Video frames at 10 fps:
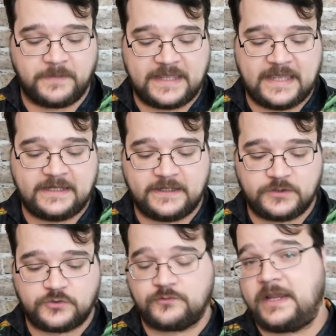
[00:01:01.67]

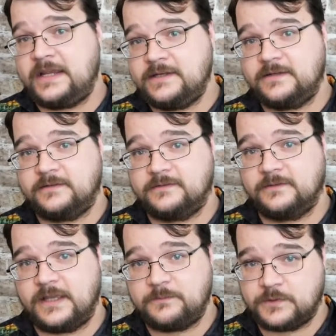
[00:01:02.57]
begin trained
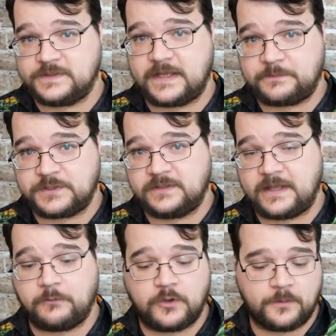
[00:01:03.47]
in Perception.
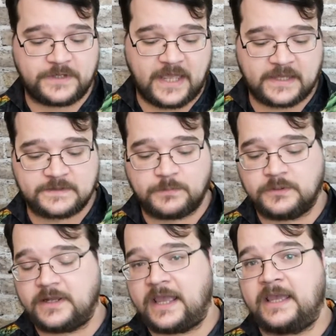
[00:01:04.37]
That will go up to
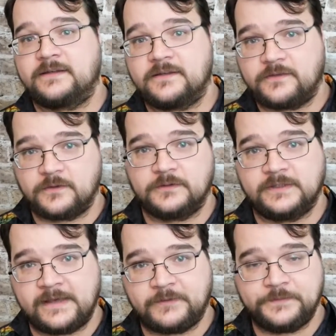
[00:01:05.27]
Expert at 3rd
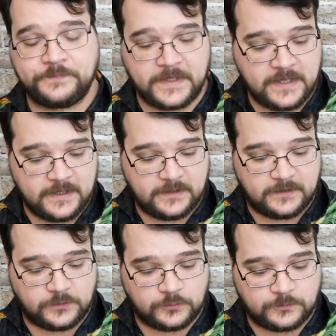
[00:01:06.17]
level.
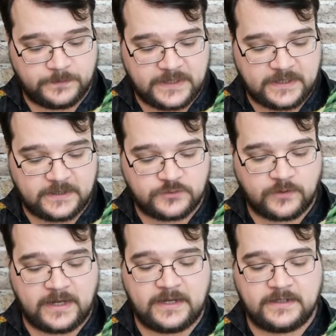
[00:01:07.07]
You'll be
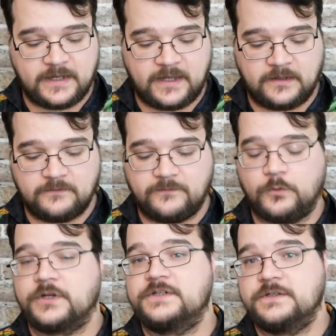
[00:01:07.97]
trained in
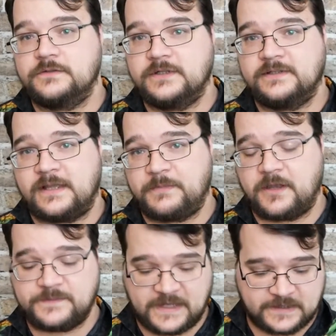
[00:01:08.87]
Fortitude. That
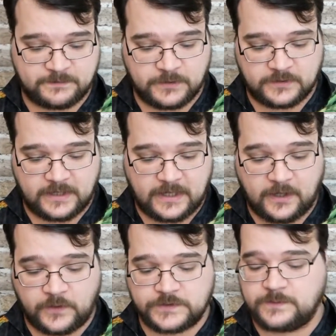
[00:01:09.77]
becomes Expert
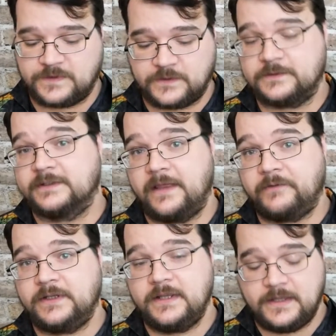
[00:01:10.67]
also at 3rd
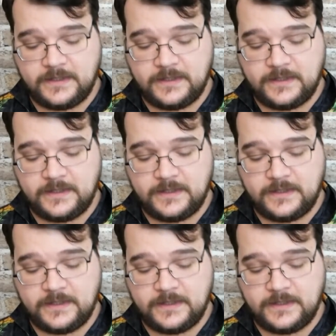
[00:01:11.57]
level.